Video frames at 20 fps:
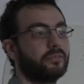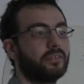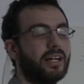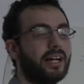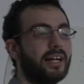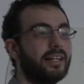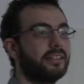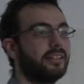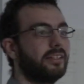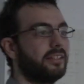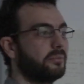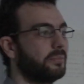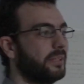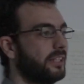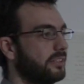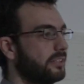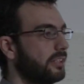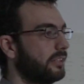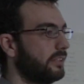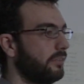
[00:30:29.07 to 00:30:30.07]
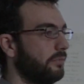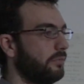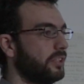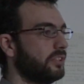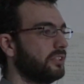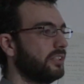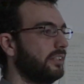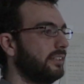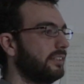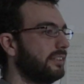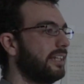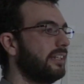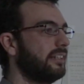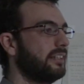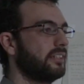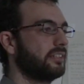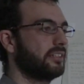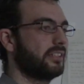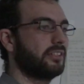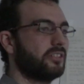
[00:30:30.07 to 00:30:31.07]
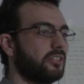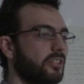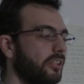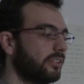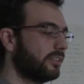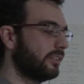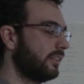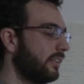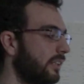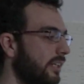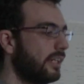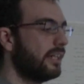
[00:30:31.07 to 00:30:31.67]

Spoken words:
highly advanced artificial intelligence is not